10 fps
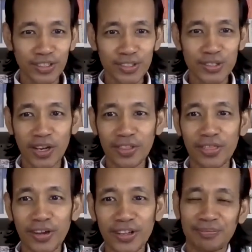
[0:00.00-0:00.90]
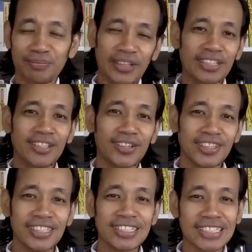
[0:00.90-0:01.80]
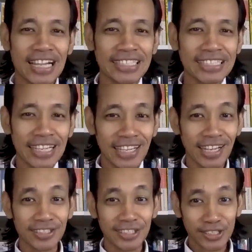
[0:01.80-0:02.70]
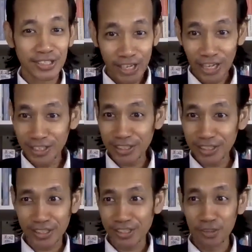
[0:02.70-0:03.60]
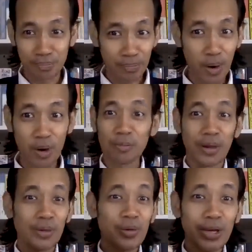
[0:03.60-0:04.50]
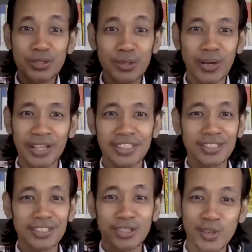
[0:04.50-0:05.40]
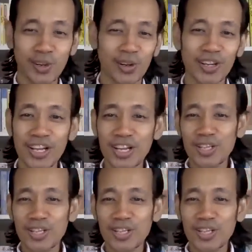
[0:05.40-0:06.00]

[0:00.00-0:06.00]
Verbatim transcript: So I thought you know, this is kachang lah. I just I just power my way through until the shore.